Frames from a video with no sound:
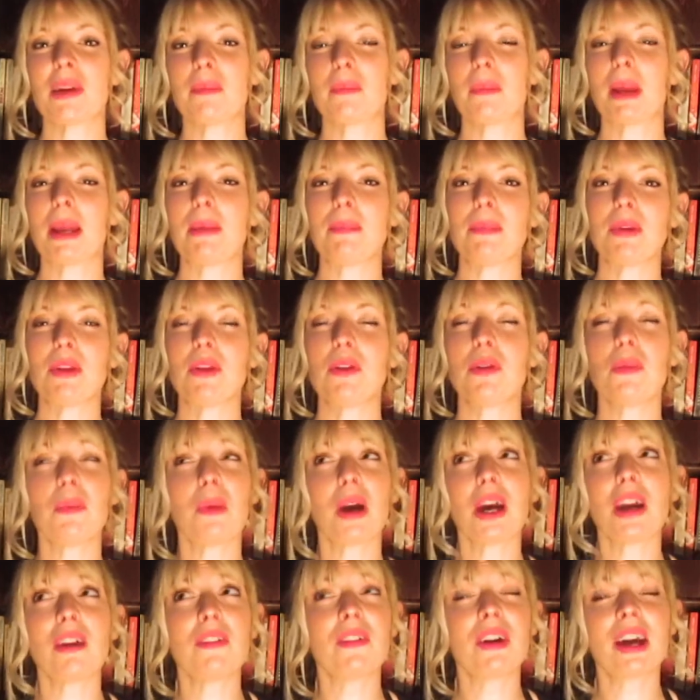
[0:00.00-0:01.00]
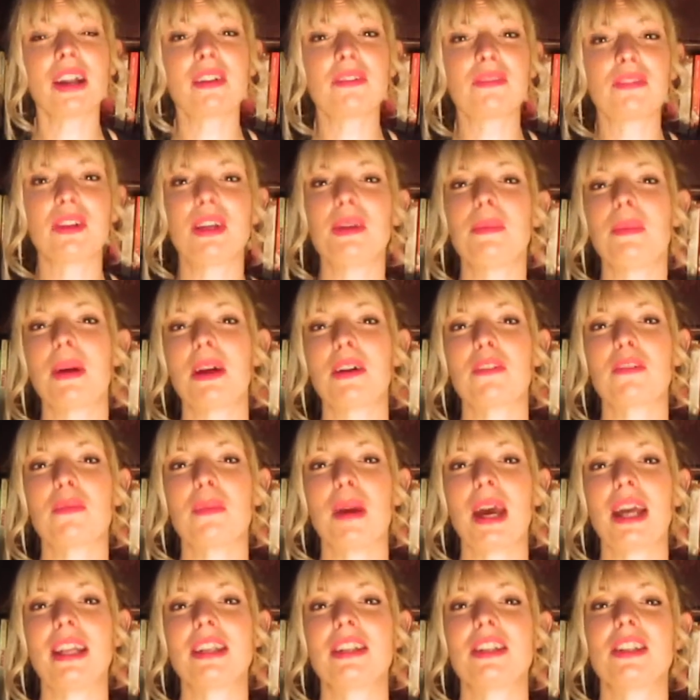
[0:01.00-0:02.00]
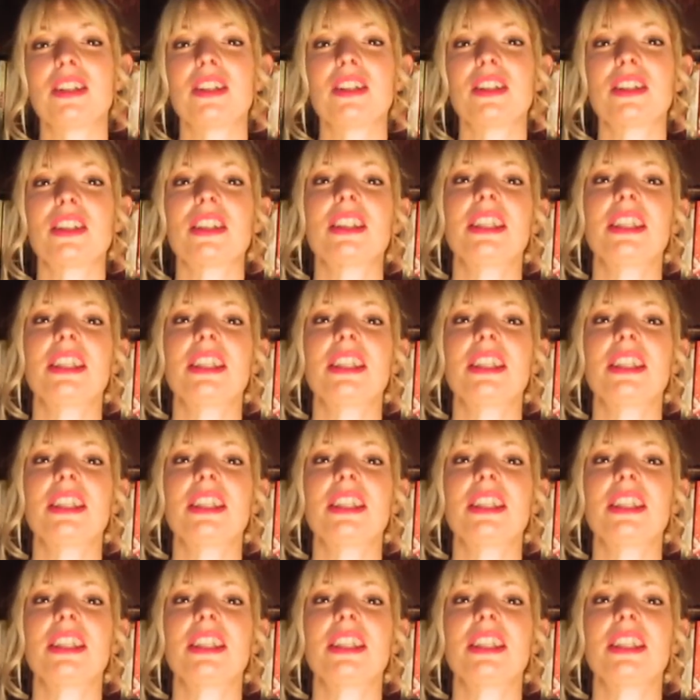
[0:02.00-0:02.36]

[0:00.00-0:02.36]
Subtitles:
and maybe you might have had feedback from editors,